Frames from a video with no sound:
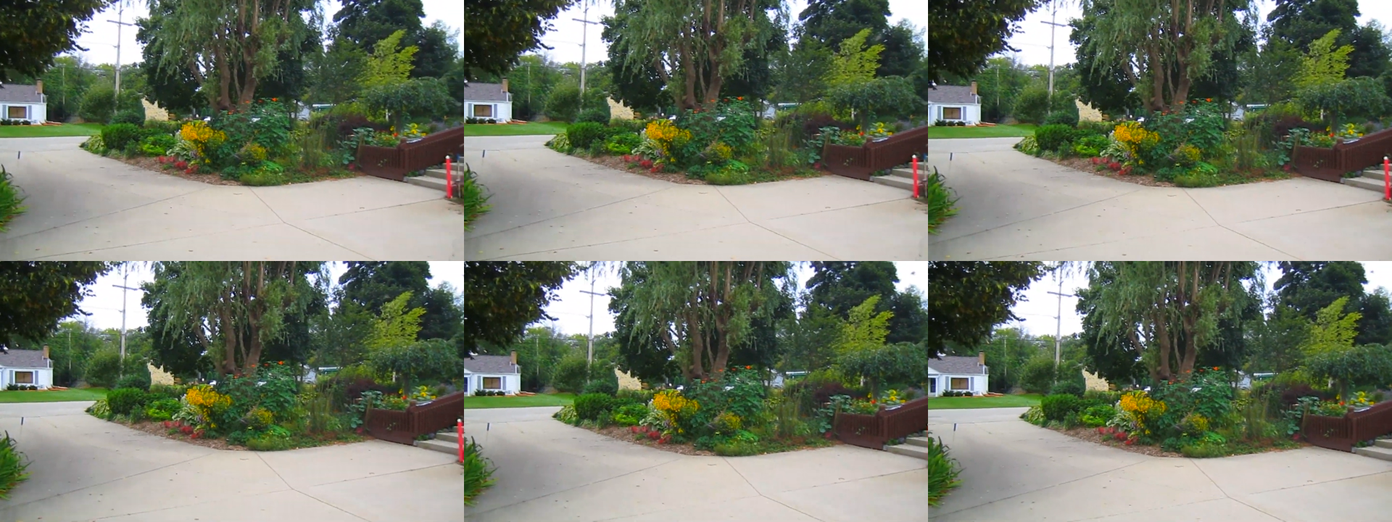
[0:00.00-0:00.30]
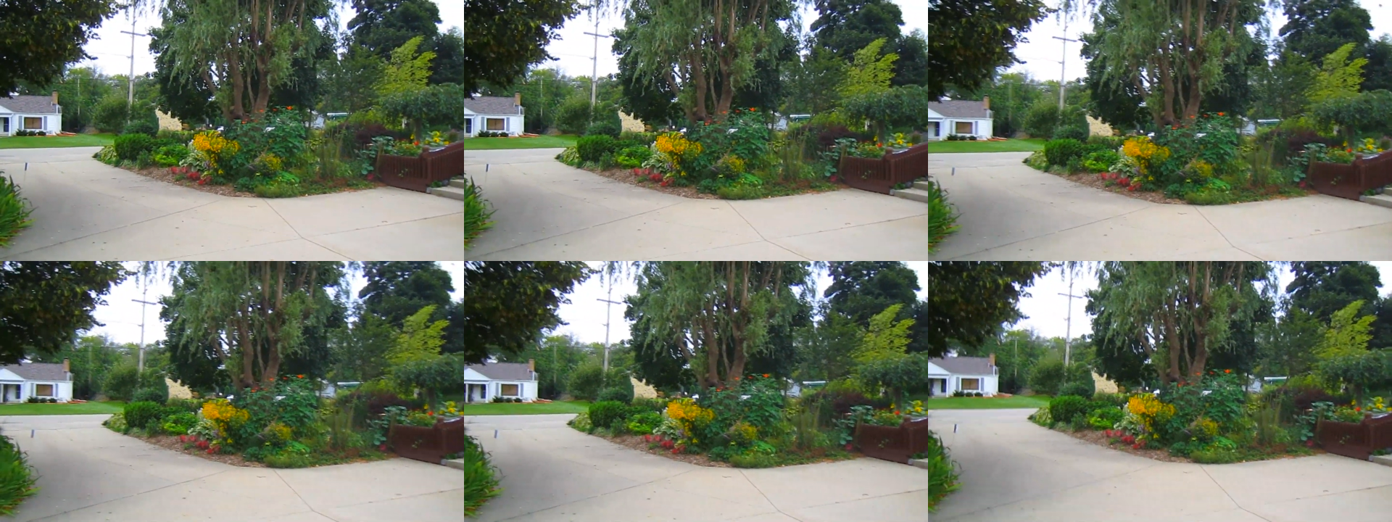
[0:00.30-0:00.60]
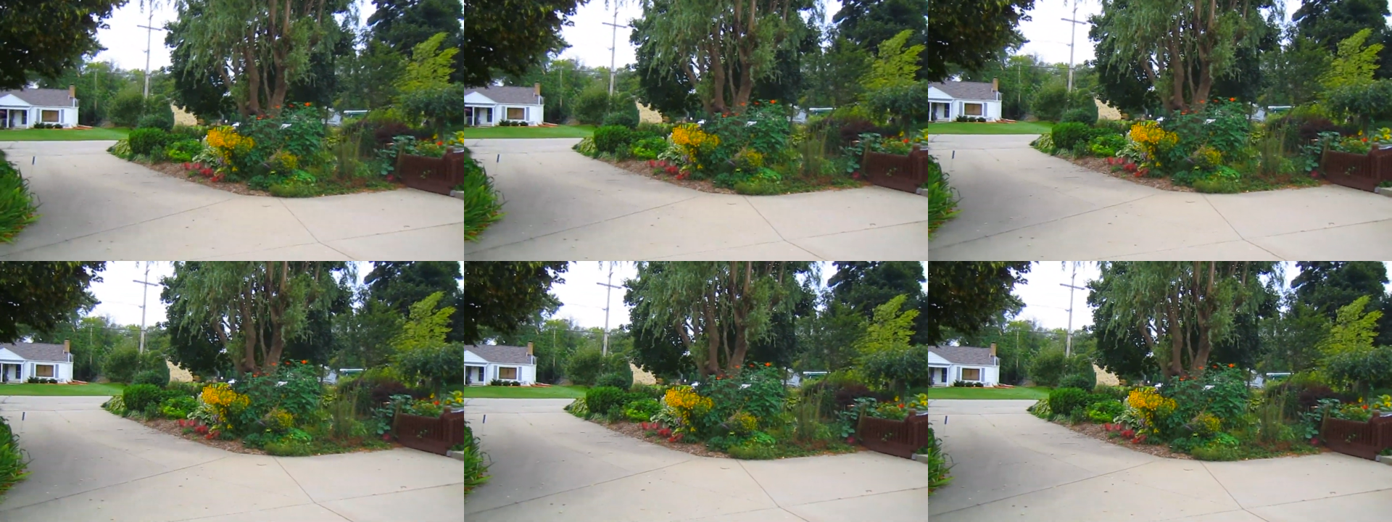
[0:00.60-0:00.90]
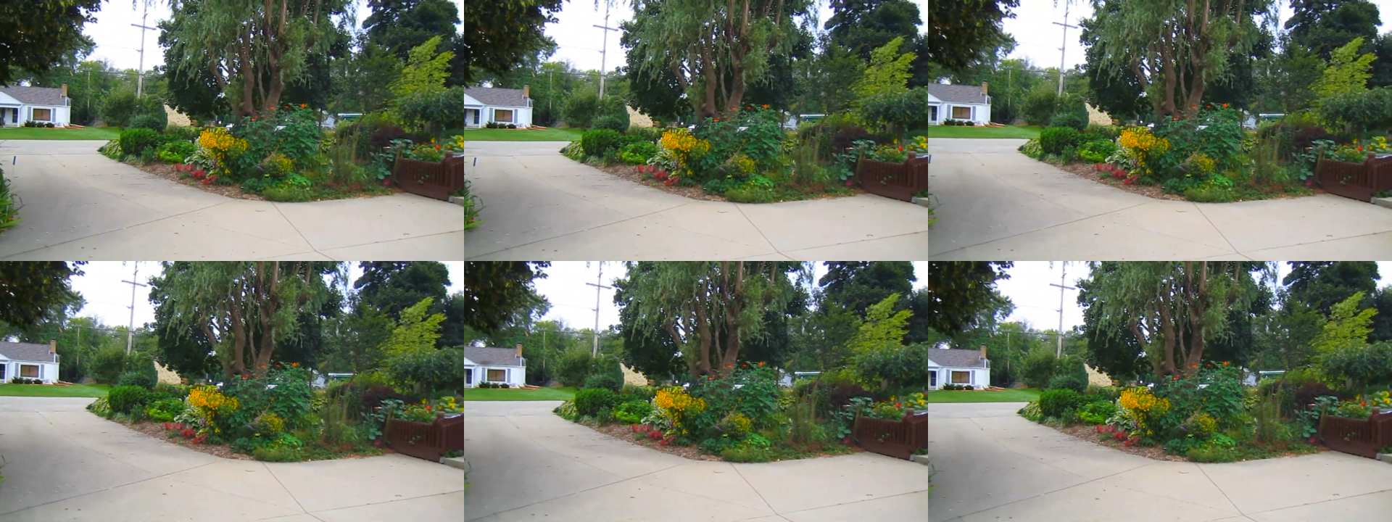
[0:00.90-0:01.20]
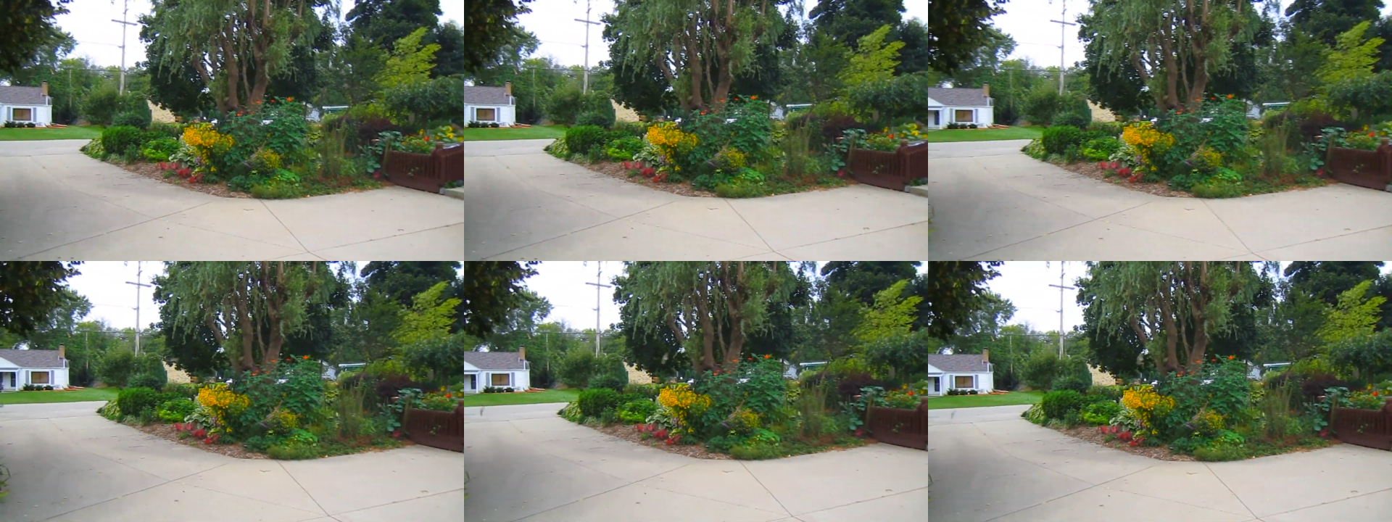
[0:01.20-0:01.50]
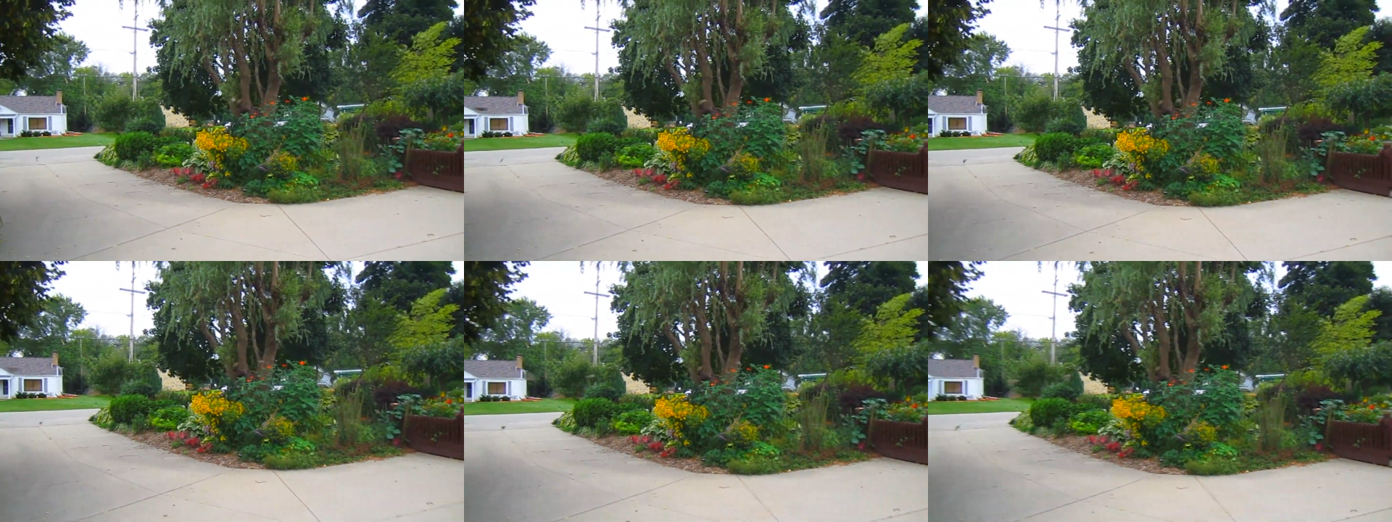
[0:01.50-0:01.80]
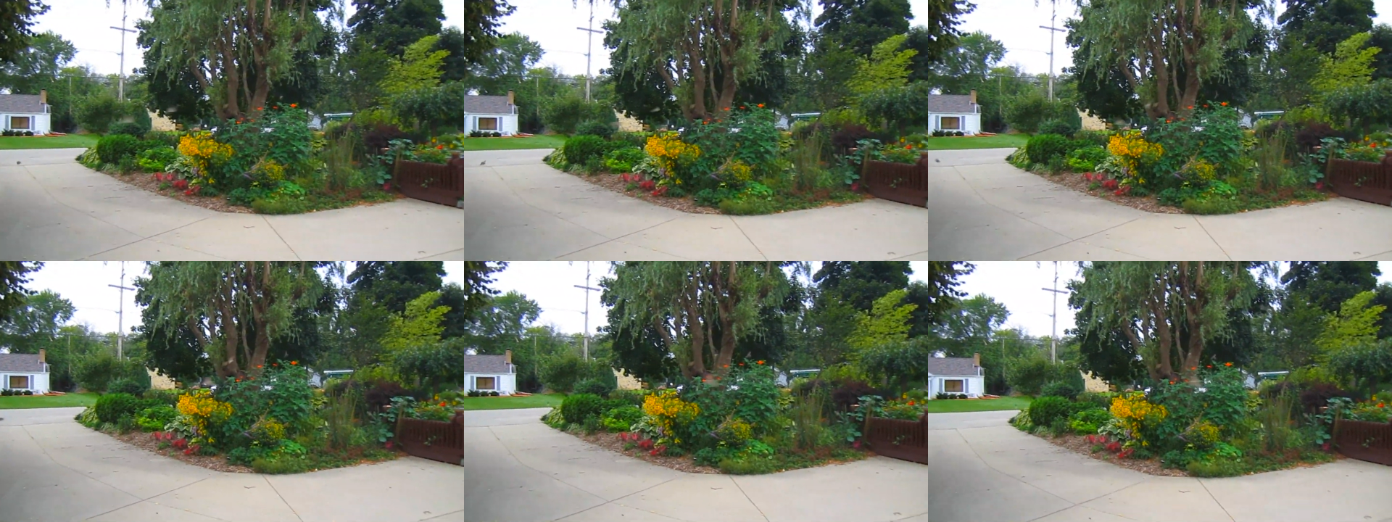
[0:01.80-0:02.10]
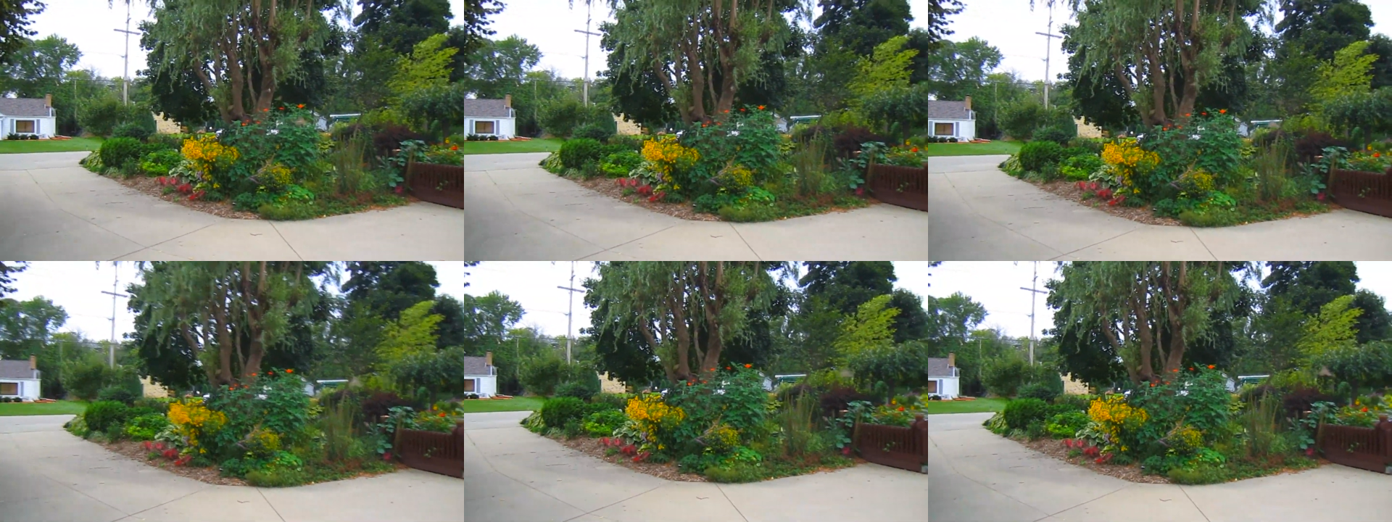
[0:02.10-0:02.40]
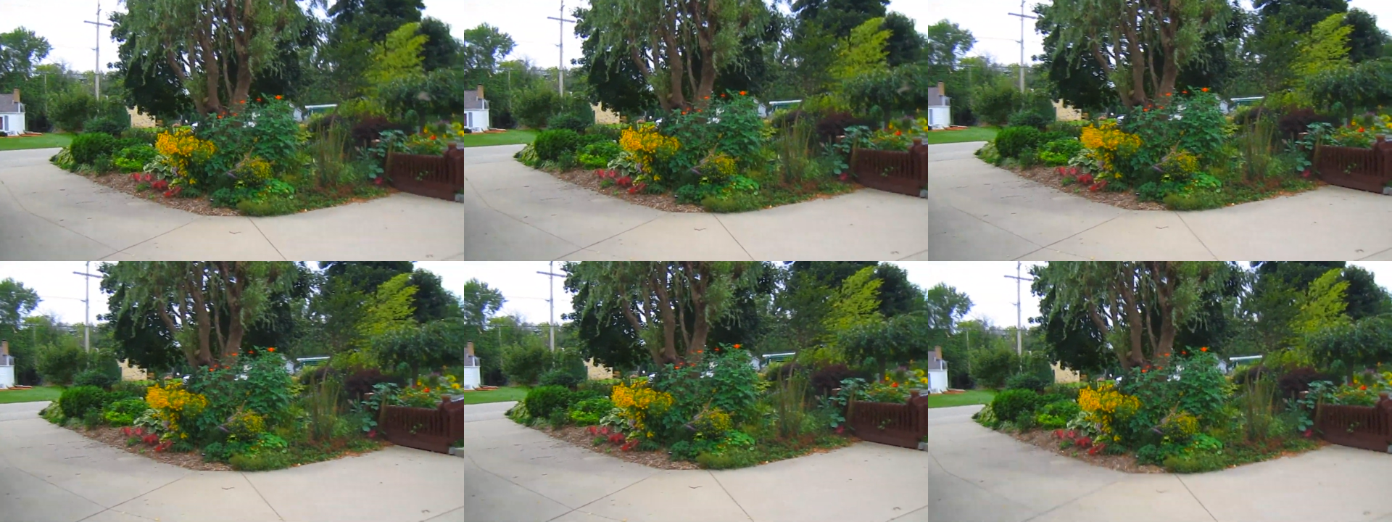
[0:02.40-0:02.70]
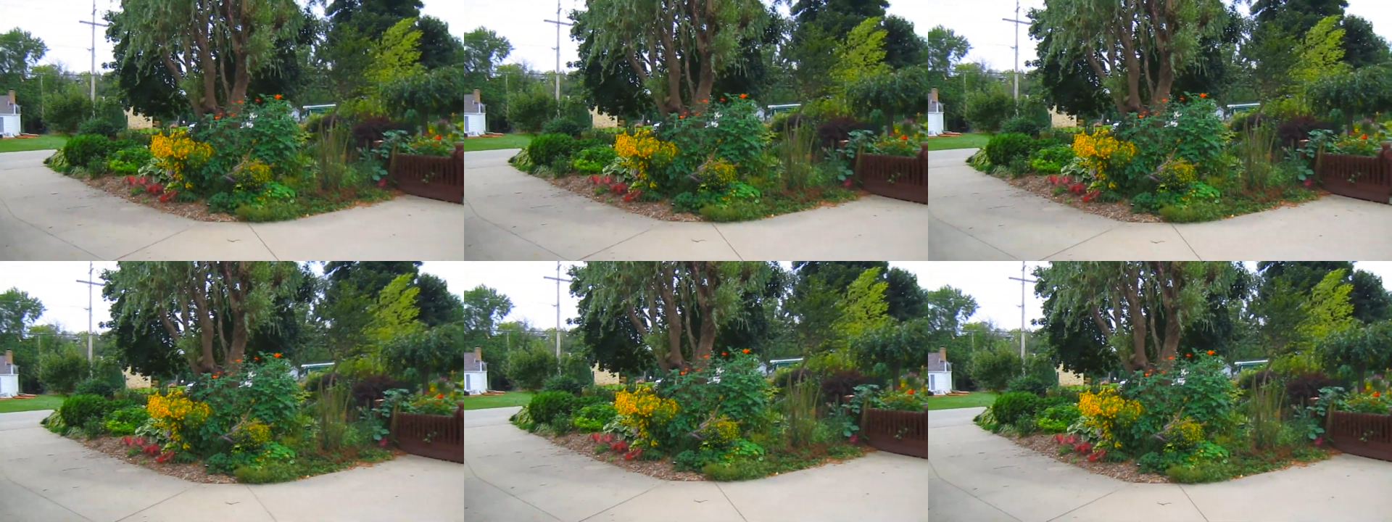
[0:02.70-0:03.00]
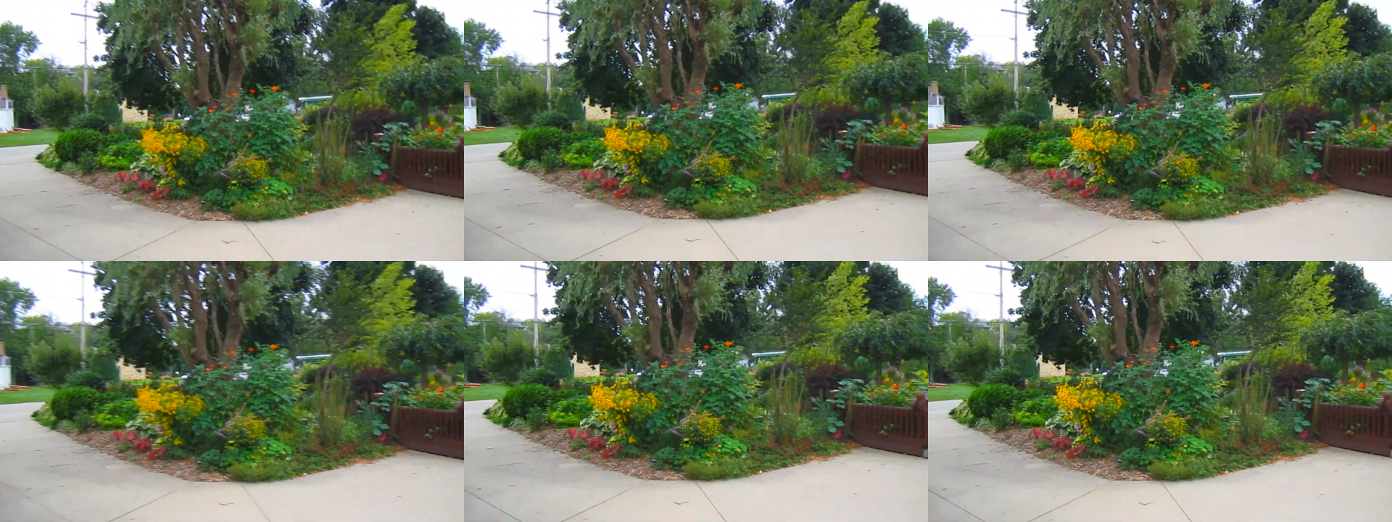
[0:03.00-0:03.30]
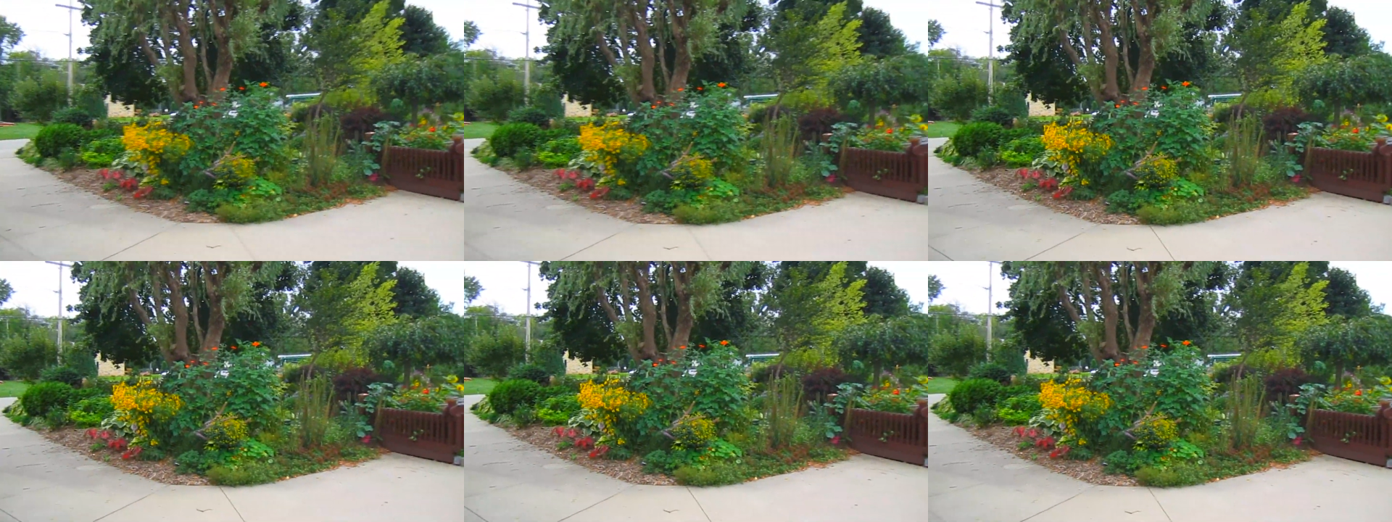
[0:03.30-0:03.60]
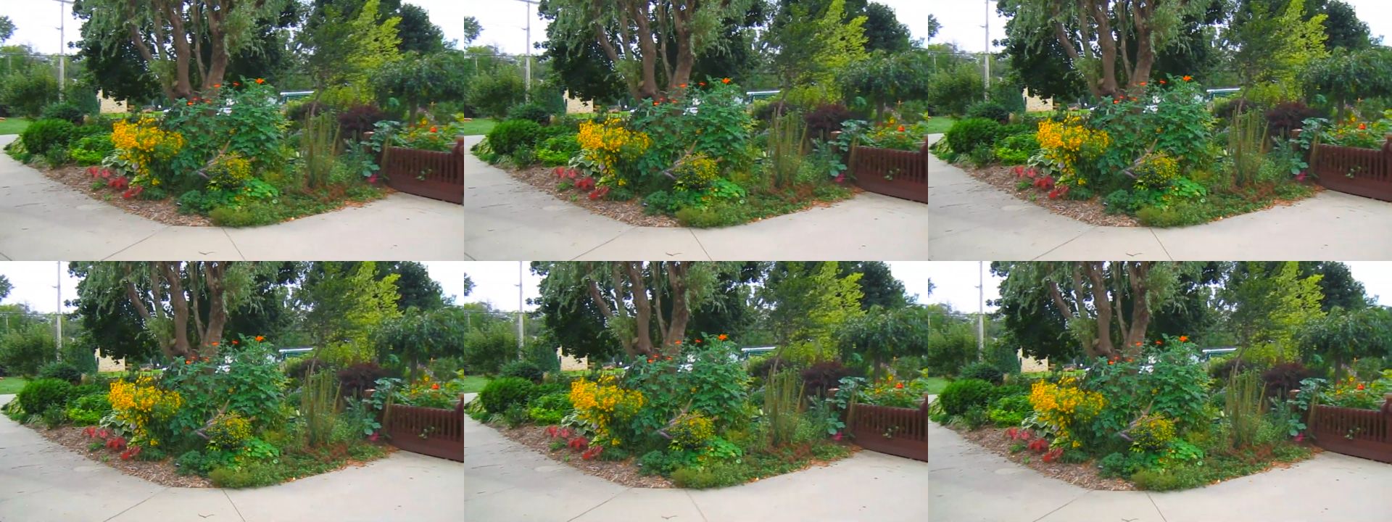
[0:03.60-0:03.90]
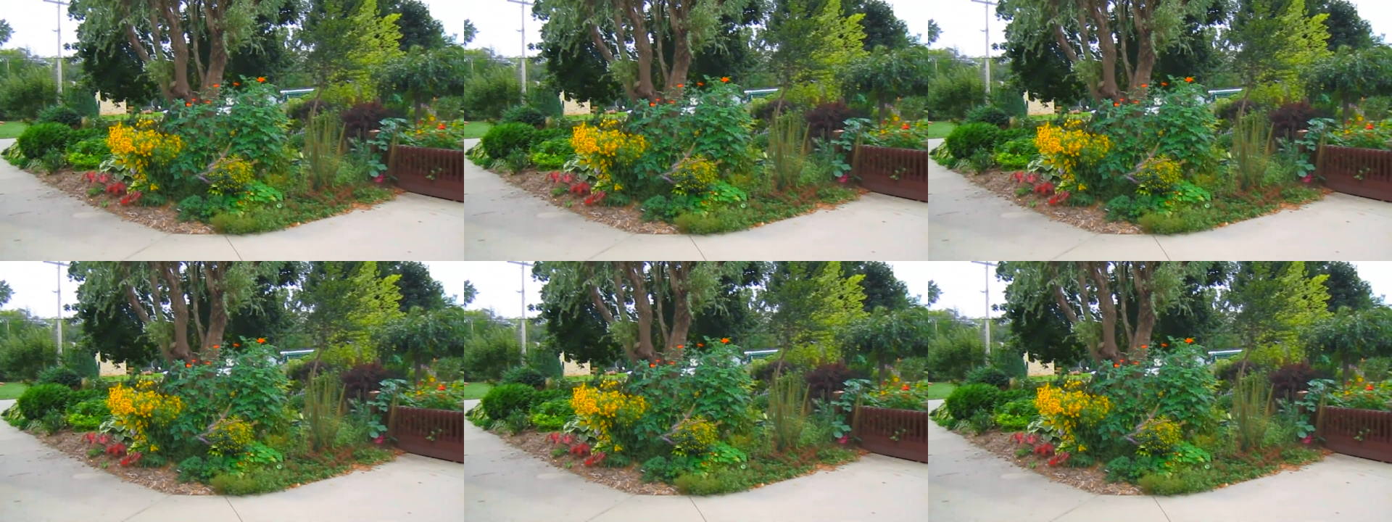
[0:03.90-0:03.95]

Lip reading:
Nobody's mouth can be seen.